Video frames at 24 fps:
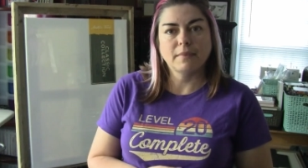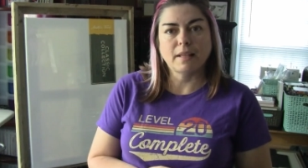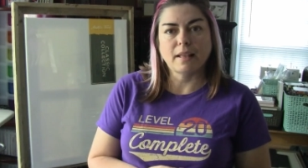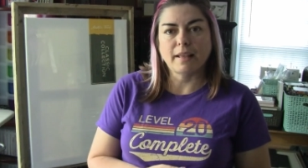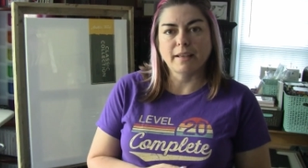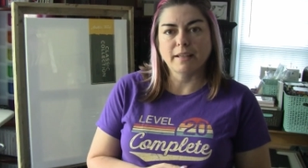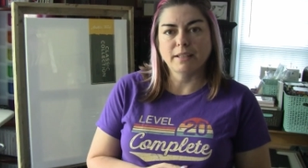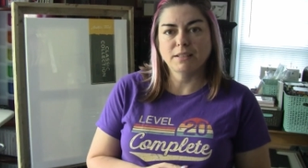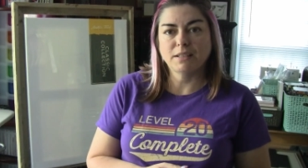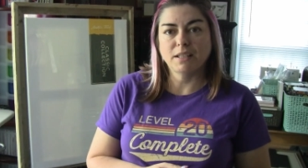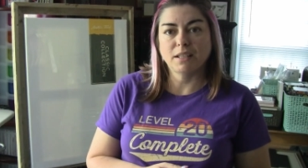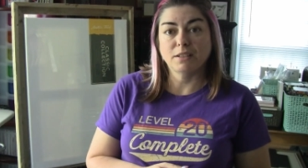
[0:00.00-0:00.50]

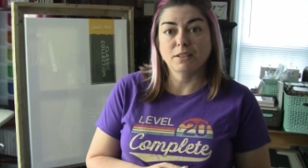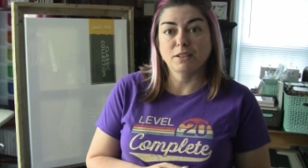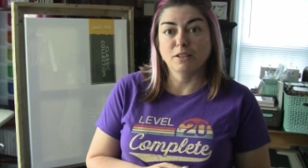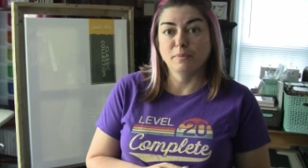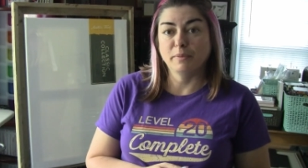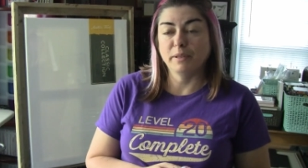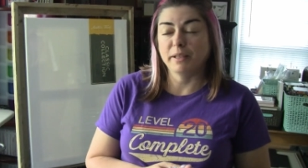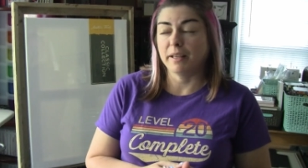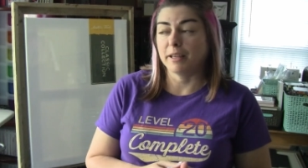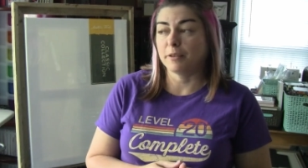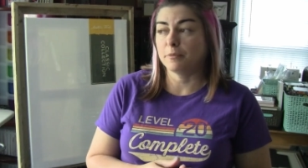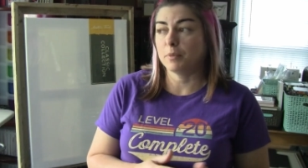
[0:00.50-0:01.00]
I said, it's going to
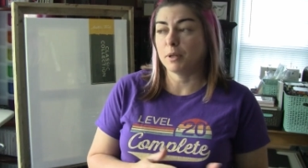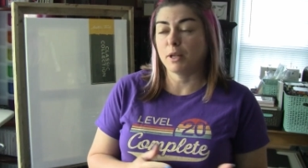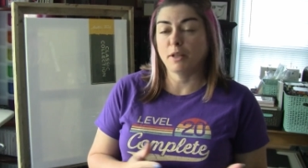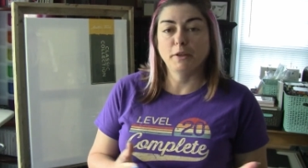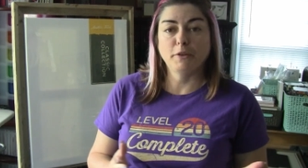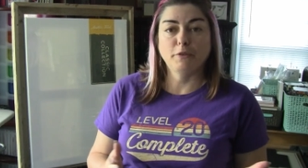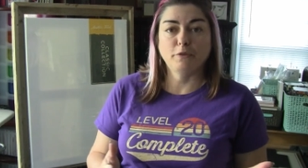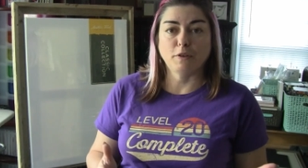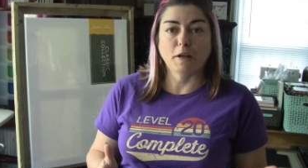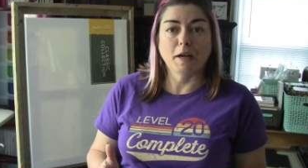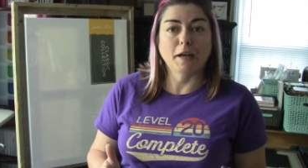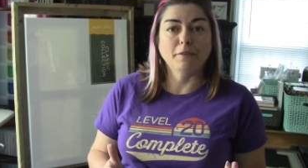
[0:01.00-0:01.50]
be like probably
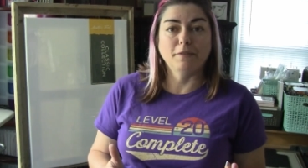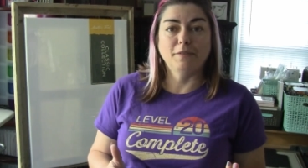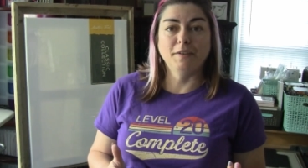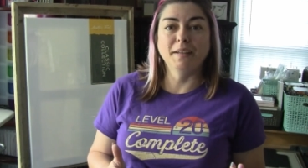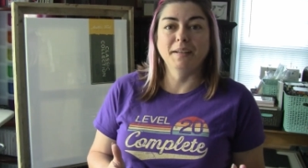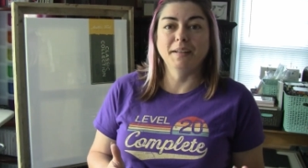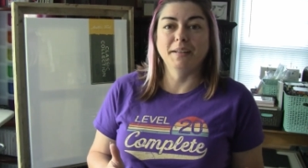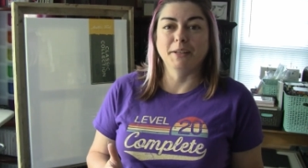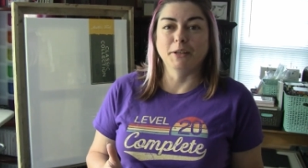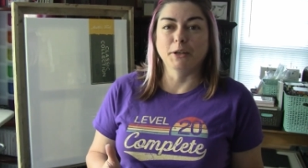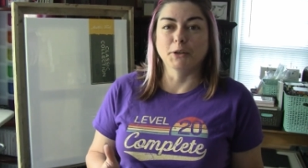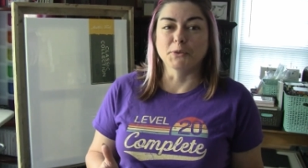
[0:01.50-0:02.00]
5
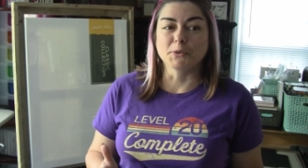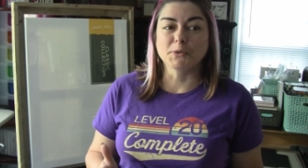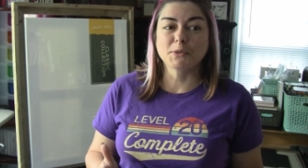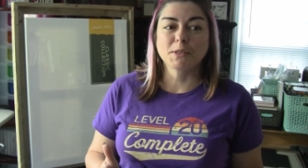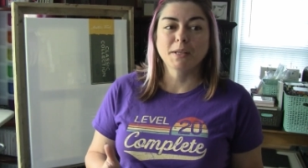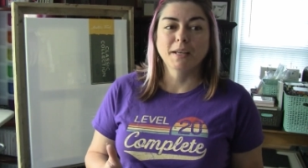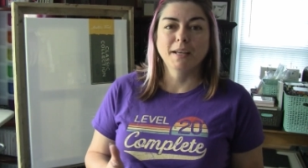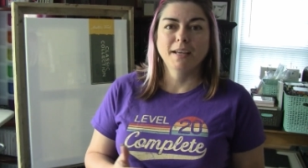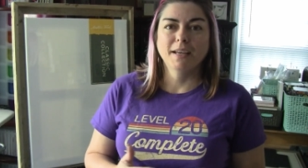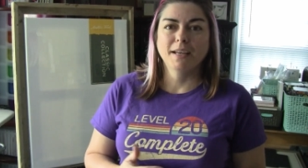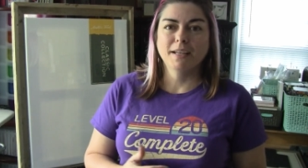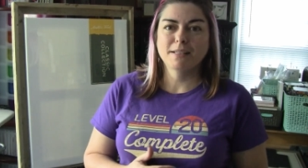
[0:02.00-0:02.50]
videos
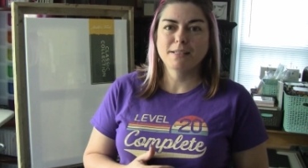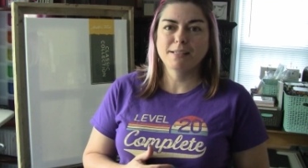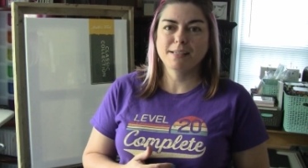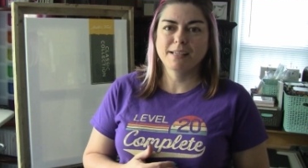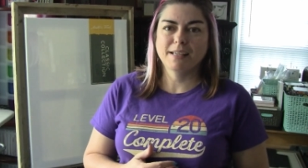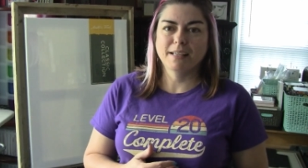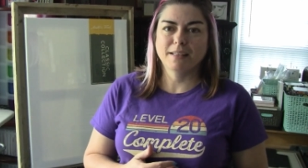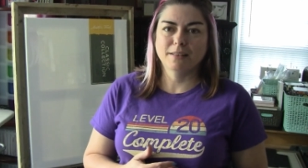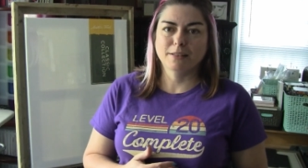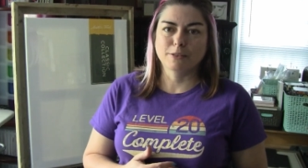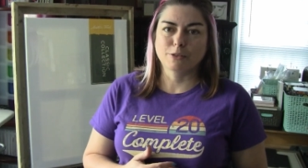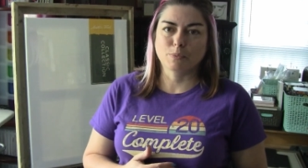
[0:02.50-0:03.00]
to
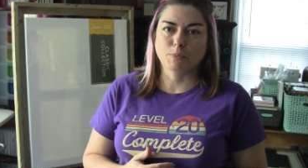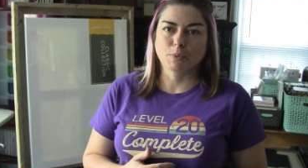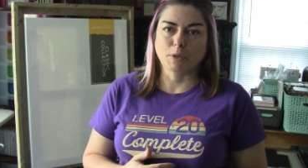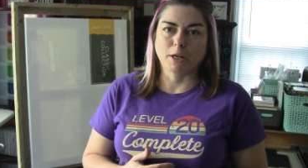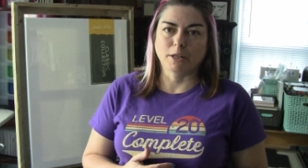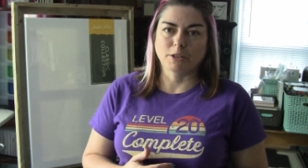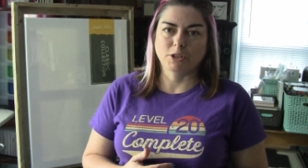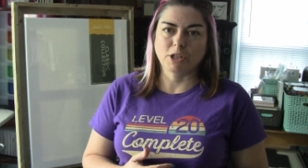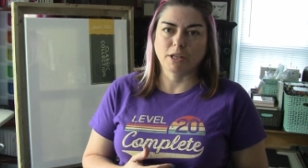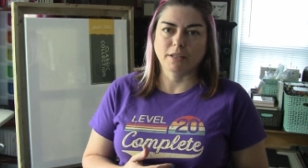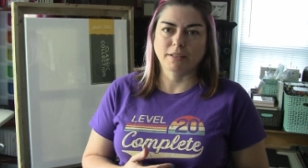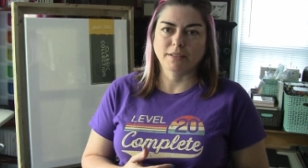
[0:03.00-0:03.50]
get this
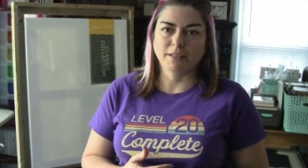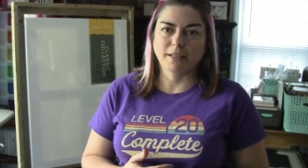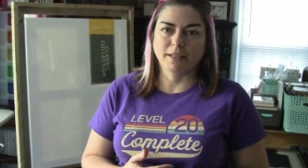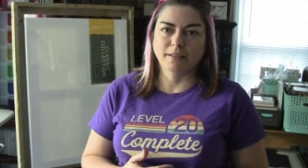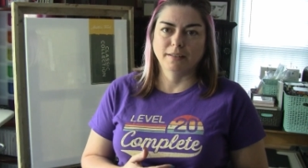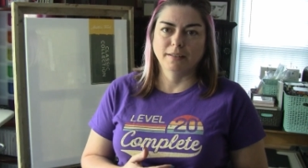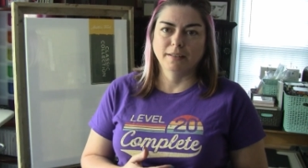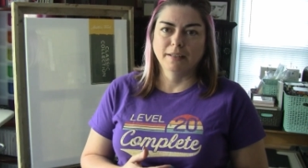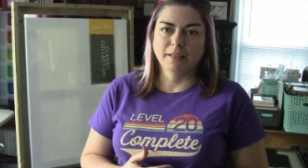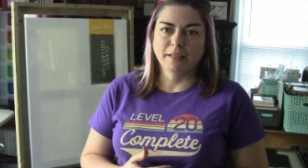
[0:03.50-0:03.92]
project done.